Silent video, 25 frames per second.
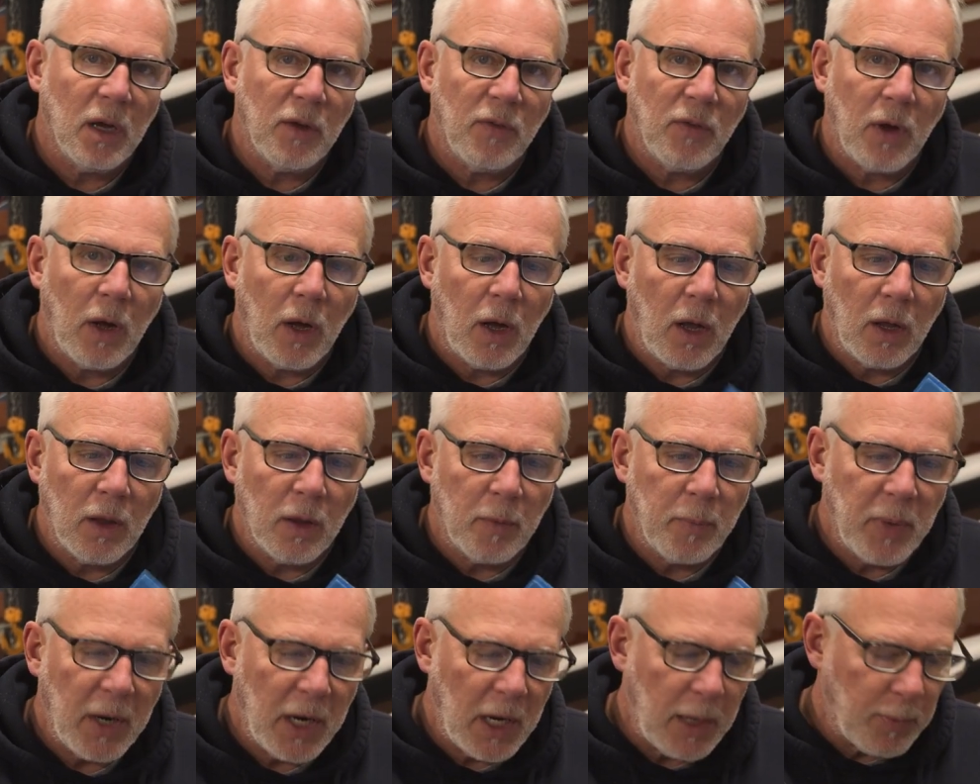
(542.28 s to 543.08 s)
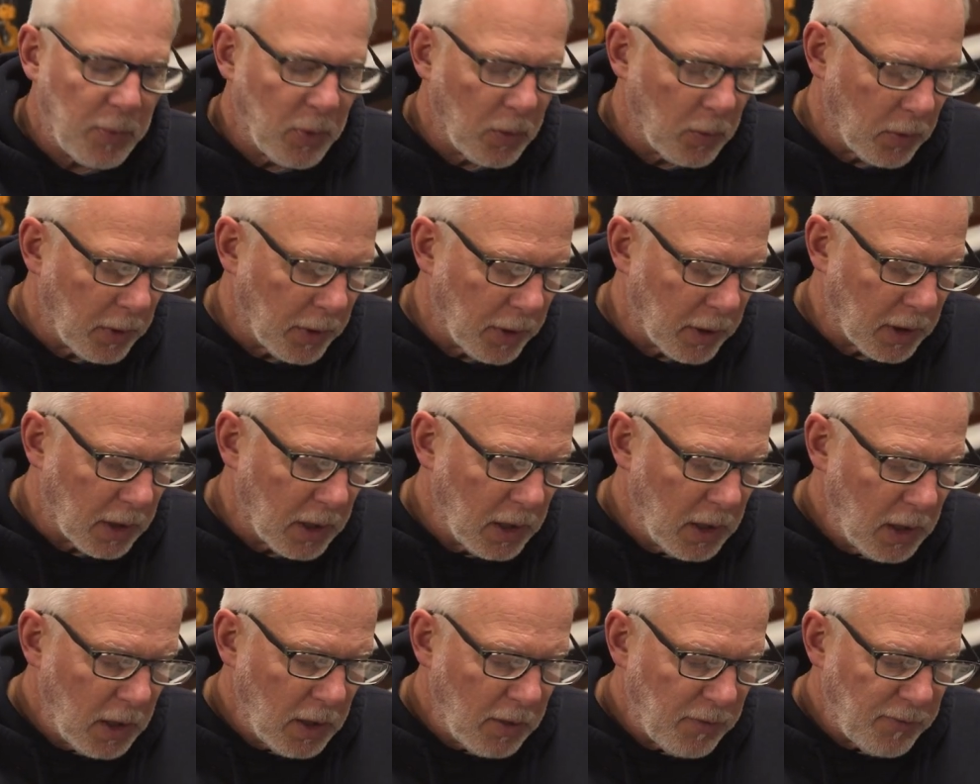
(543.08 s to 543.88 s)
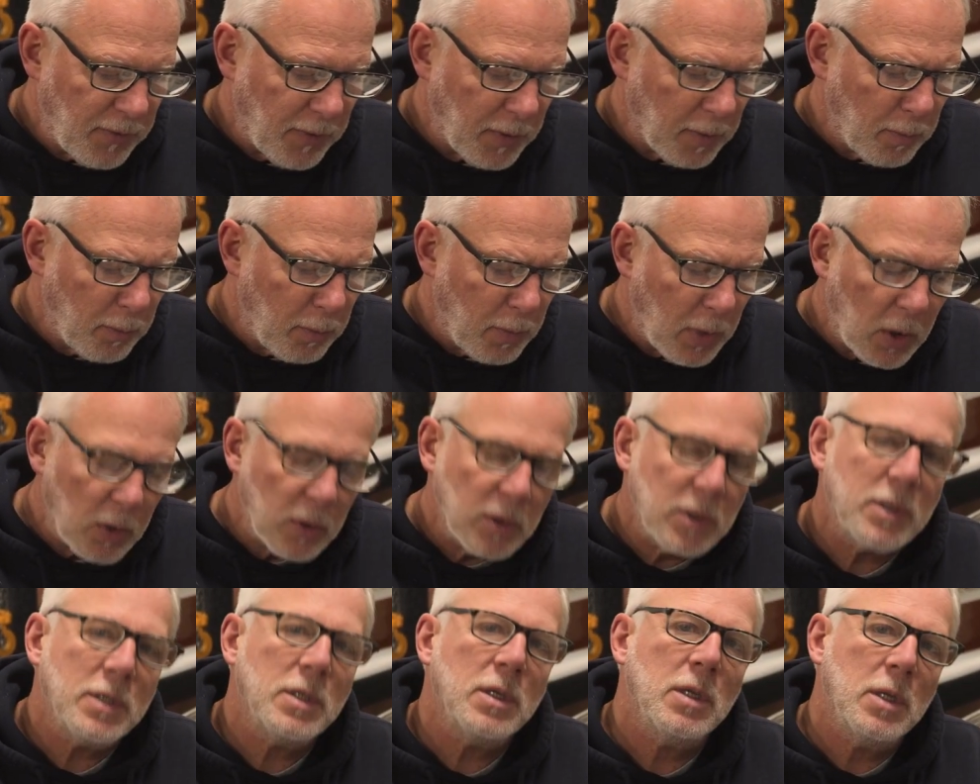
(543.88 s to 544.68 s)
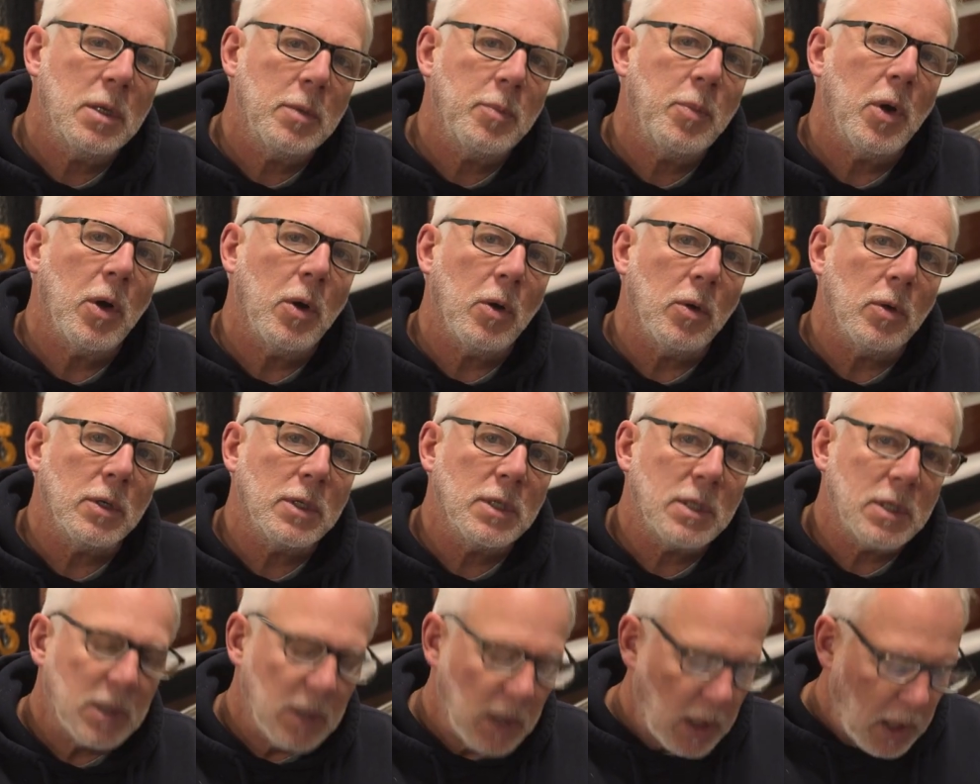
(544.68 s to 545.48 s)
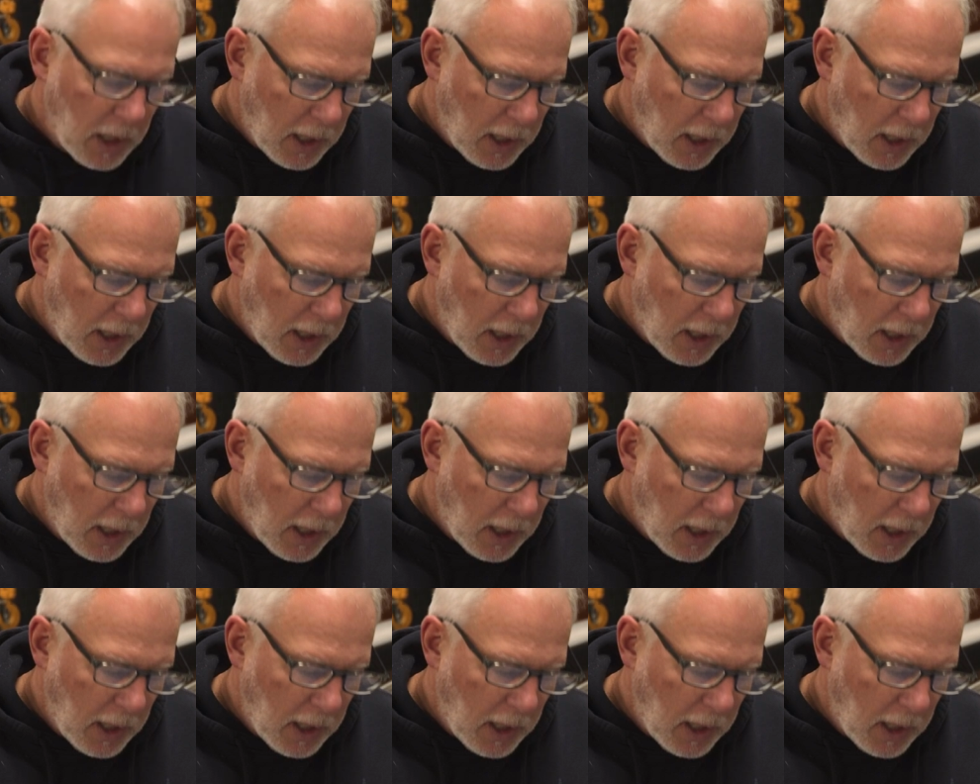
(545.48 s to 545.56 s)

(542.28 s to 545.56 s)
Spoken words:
of all the paperwork for most of the boats.